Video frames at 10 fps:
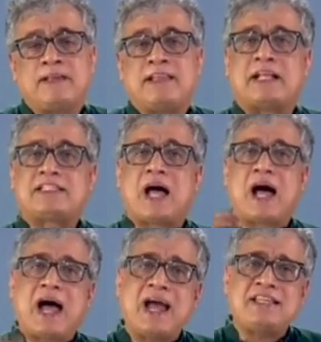That's the
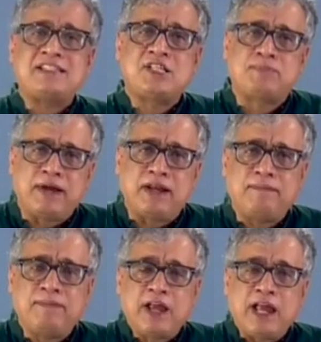highest it's
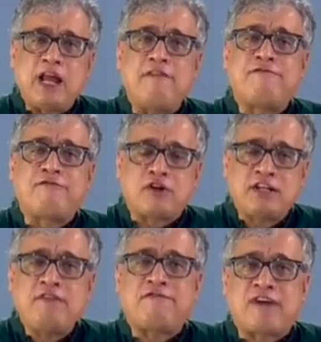been in
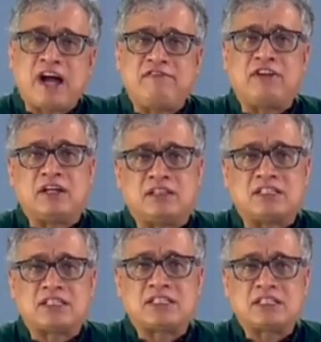45
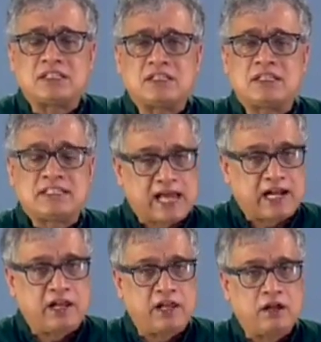years.
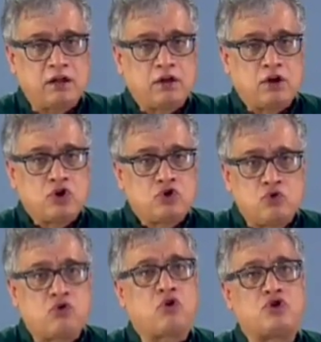Sadly,
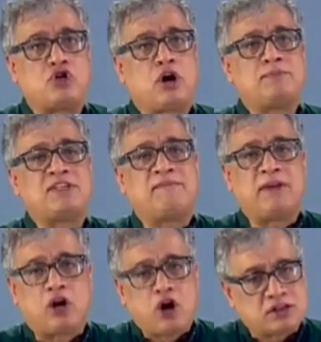2 crore jobs have
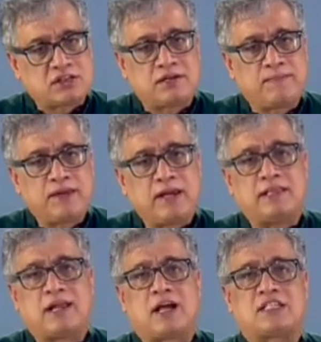been lost in
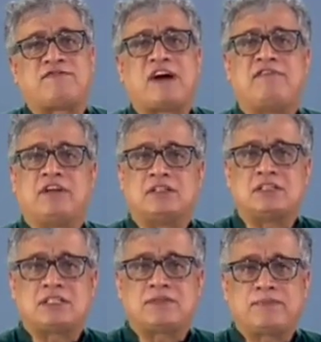the last 5
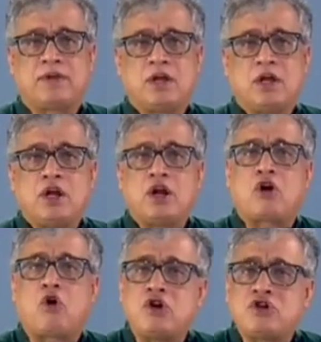years. Now
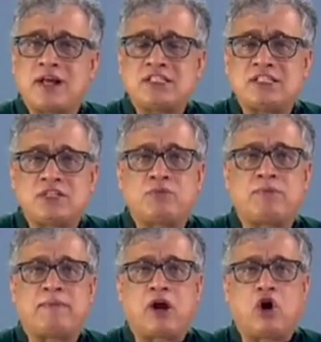contrast this
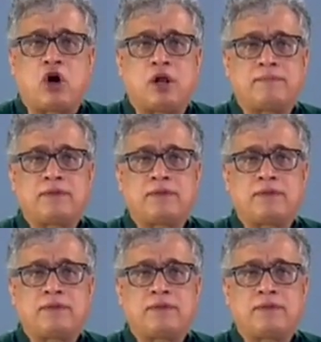with Bengal.